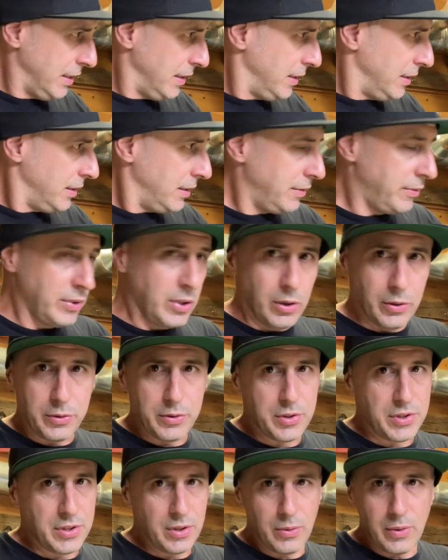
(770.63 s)
if you don't, there's
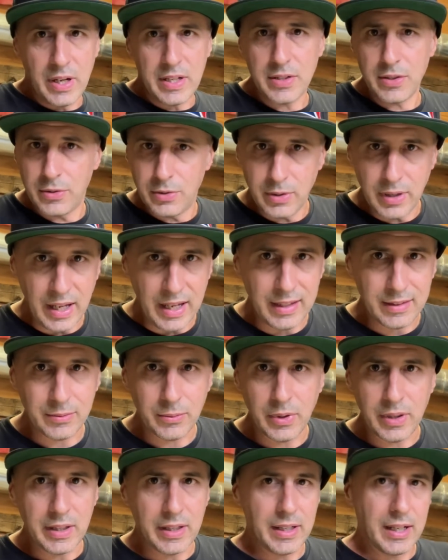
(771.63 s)
still ways to do that.
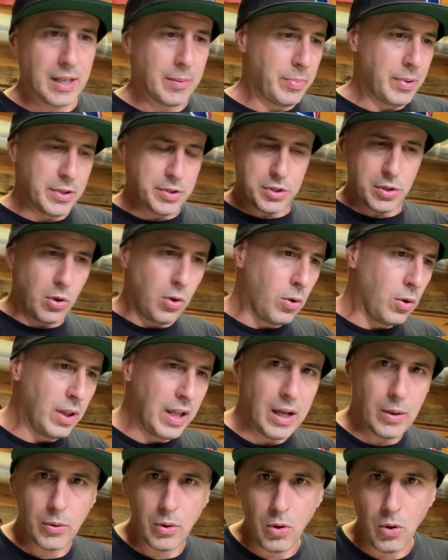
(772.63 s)
Whether you gotta punch a hole out
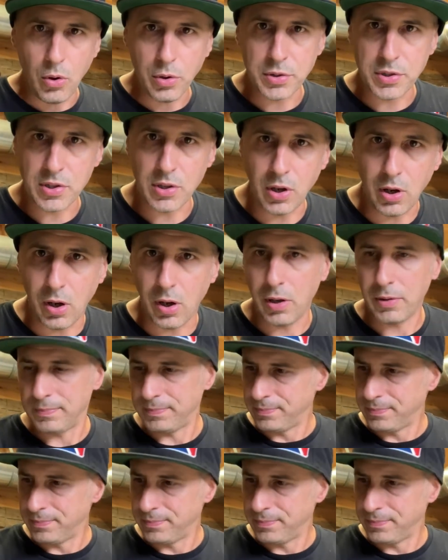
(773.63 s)
with a hole saw,